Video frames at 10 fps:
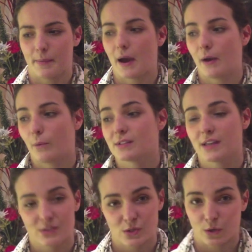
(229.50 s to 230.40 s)
I was
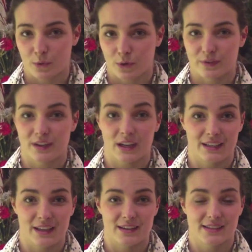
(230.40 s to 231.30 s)
at Stockport for
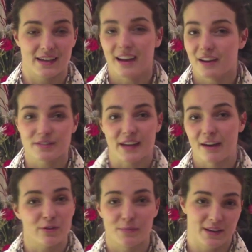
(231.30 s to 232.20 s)
9 years and I loved
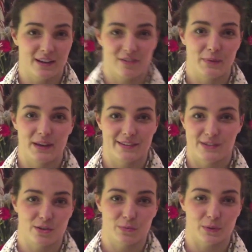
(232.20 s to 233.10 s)
every minute of being at
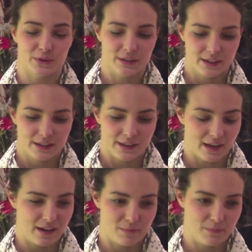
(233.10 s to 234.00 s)
Stockport.
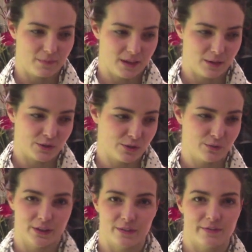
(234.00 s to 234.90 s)
It was a
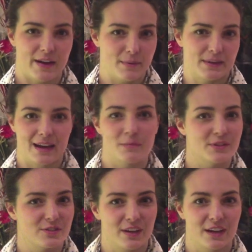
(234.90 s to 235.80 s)
real family
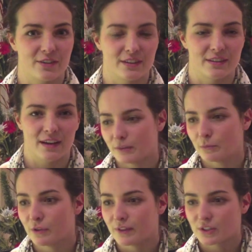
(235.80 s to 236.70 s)
atmosphere, and
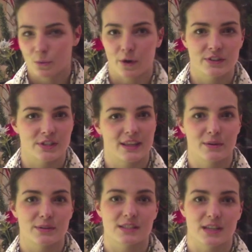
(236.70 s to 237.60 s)
moving to Warrender
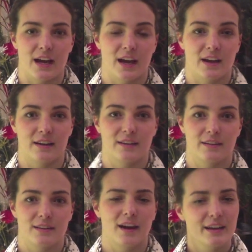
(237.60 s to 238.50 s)
there was
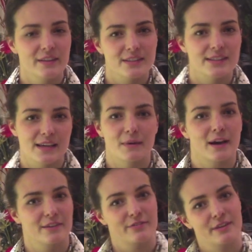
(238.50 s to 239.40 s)
kind of the same
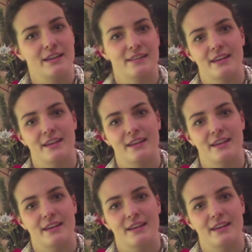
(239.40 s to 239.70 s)
kind of feeling.